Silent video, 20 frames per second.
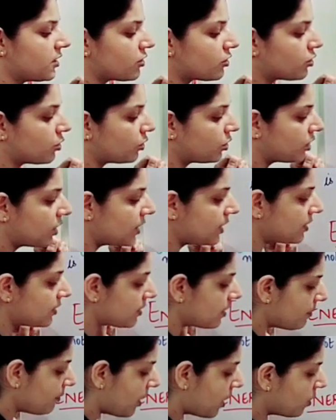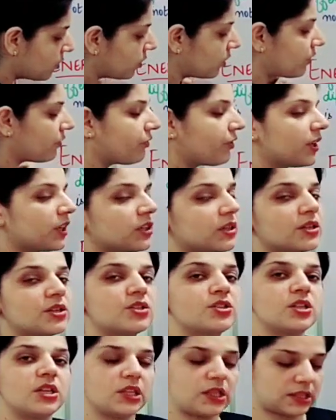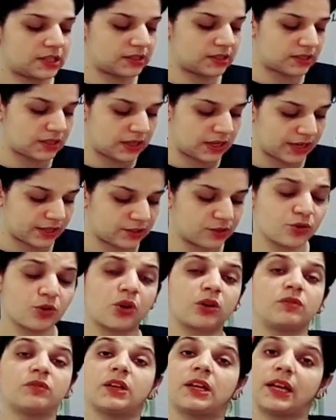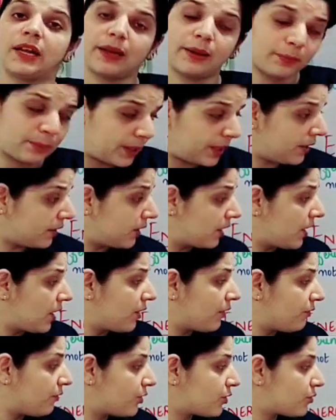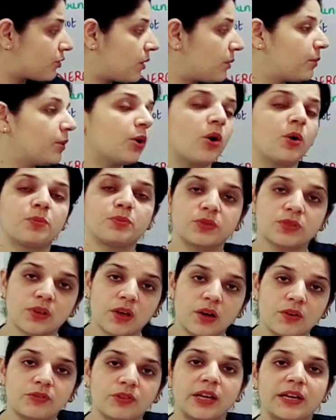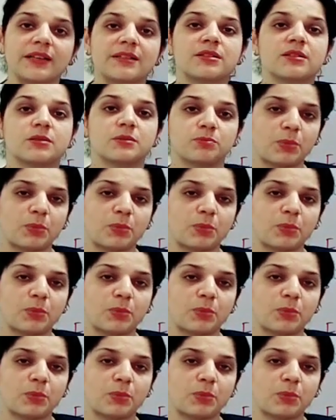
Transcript: So this amount of energy this electron will emit, which will be observed as